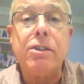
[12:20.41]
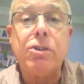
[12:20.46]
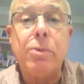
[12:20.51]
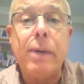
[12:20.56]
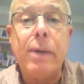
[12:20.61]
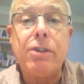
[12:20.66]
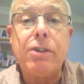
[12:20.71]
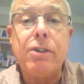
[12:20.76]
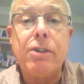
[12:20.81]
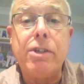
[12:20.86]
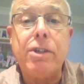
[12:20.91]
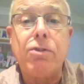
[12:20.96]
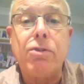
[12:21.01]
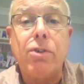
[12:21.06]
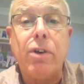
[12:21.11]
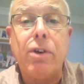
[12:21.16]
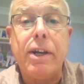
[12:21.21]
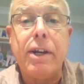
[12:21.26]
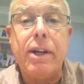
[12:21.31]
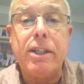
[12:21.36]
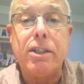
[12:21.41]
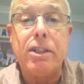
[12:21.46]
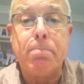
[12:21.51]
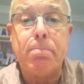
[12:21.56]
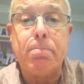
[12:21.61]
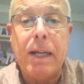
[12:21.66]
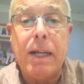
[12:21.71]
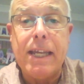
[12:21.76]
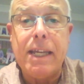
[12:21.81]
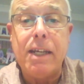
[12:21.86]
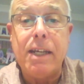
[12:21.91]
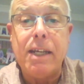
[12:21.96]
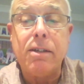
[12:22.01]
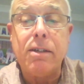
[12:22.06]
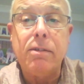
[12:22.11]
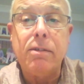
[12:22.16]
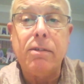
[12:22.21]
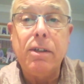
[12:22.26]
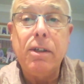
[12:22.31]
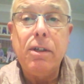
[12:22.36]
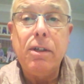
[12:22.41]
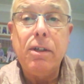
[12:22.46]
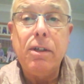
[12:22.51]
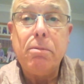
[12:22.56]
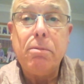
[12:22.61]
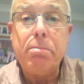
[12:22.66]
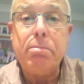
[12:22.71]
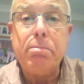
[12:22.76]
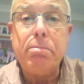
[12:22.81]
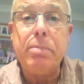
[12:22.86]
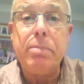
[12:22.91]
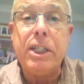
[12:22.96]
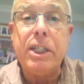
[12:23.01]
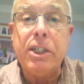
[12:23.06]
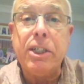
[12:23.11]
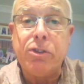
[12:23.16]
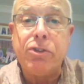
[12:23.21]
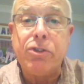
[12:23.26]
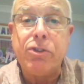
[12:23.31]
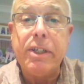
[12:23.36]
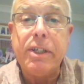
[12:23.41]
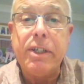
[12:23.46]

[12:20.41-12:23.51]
to actually try and explain, because